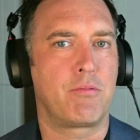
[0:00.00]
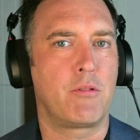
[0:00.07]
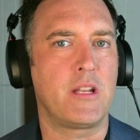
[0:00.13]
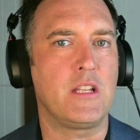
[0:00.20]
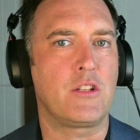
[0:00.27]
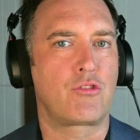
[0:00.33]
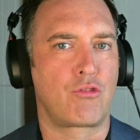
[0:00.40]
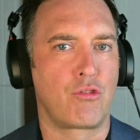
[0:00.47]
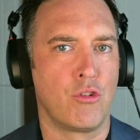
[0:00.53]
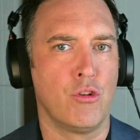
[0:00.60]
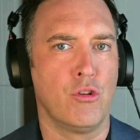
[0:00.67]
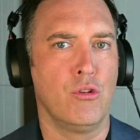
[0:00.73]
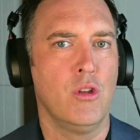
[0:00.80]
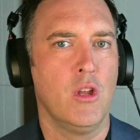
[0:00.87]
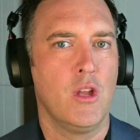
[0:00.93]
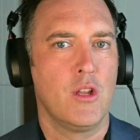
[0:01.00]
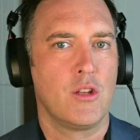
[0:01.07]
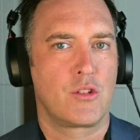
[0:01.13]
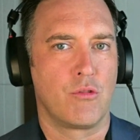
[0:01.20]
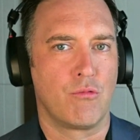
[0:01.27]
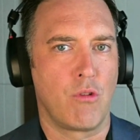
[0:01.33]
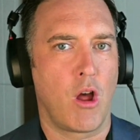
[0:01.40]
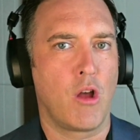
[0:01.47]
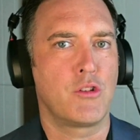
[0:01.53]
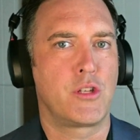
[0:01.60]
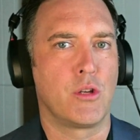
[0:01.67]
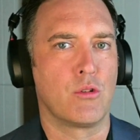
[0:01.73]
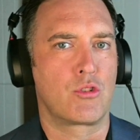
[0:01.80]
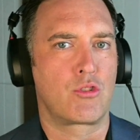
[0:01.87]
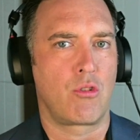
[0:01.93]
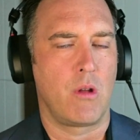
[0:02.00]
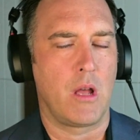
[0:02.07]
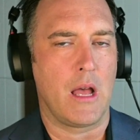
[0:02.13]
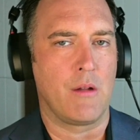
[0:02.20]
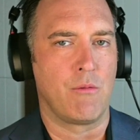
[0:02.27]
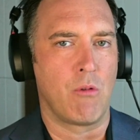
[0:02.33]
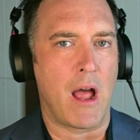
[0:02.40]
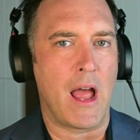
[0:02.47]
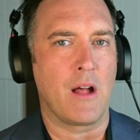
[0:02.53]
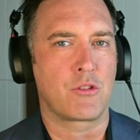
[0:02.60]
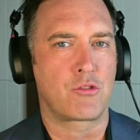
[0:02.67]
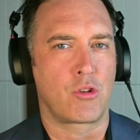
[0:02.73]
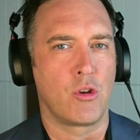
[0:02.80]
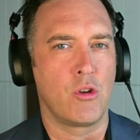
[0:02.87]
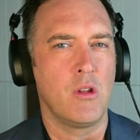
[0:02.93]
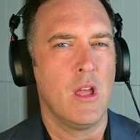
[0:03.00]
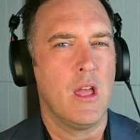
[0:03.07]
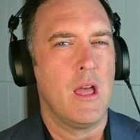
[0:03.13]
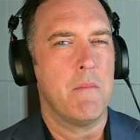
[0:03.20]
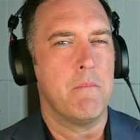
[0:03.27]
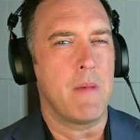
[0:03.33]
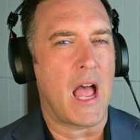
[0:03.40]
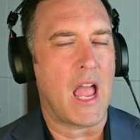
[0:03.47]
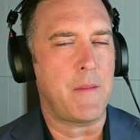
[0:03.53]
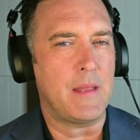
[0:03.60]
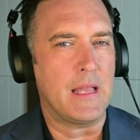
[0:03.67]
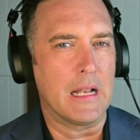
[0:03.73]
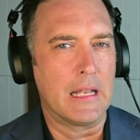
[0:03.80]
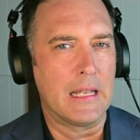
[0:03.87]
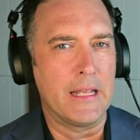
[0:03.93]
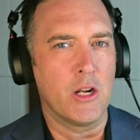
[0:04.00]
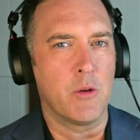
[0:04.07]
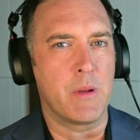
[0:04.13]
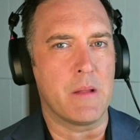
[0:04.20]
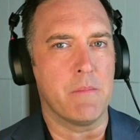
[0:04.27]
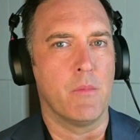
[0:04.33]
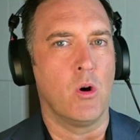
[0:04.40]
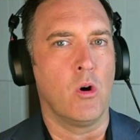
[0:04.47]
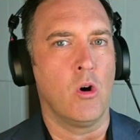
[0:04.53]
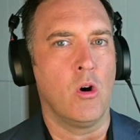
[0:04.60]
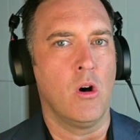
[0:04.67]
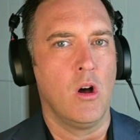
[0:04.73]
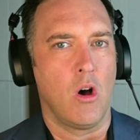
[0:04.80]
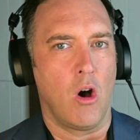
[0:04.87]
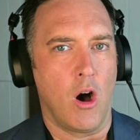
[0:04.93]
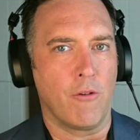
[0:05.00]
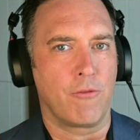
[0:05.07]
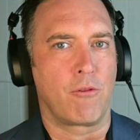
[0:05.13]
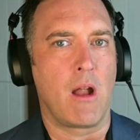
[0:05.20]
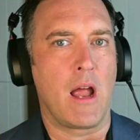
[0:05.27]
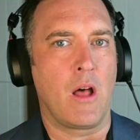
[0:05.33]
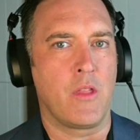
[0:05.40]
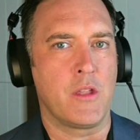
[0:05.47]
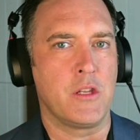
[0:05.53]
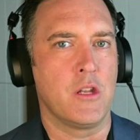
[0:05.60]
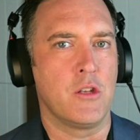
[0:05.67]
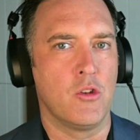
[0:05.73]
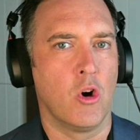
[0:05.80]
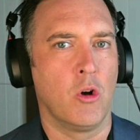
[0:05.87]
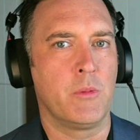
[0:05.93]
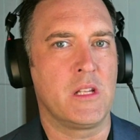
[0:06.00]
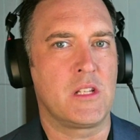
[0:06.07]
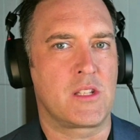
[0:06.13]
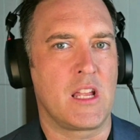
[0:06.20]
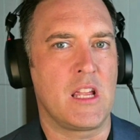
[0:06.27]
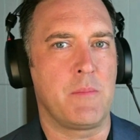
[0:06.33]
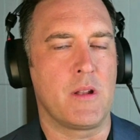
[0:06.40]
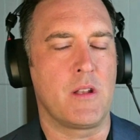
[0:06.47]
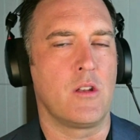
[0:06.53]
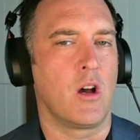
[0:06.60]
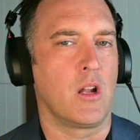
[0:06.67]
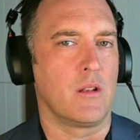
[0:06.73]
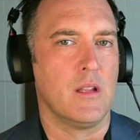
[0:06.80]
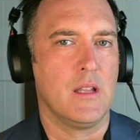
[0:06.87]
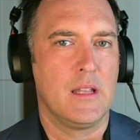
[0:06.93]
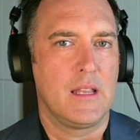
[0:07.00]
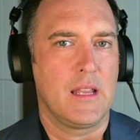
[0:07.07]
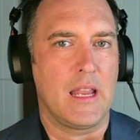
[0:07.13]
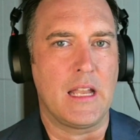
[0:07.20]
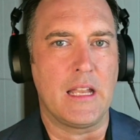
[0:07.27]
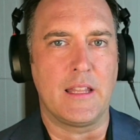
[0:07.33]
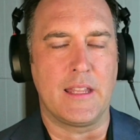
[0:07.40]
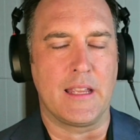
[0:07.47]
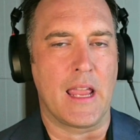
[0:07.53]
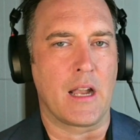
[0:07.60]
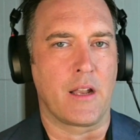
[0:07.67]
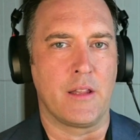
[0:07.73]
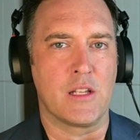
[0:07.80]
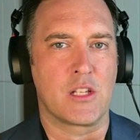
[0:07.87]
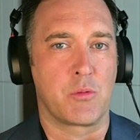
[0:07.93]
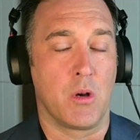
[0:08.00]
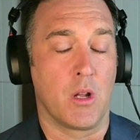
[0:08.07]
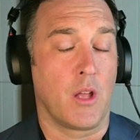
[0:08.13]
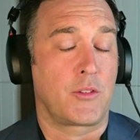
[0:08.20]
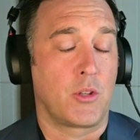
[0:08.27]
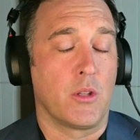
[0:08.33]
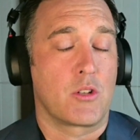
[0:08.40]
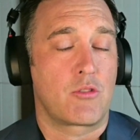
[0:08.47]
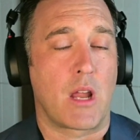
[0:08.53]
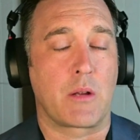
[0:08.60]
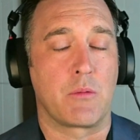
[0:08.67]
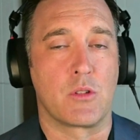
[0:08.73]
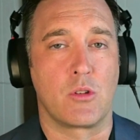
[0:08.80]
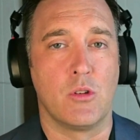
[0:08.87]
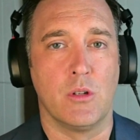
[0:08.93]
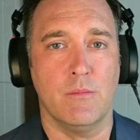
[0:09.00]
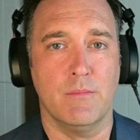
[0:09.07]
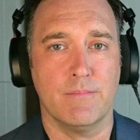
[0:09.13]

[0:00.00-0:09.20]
pretty true to Rosehill rail true, maybe a little bit more off-rail than you'd normally see, but not anything out of this. Well, I thought the track was good.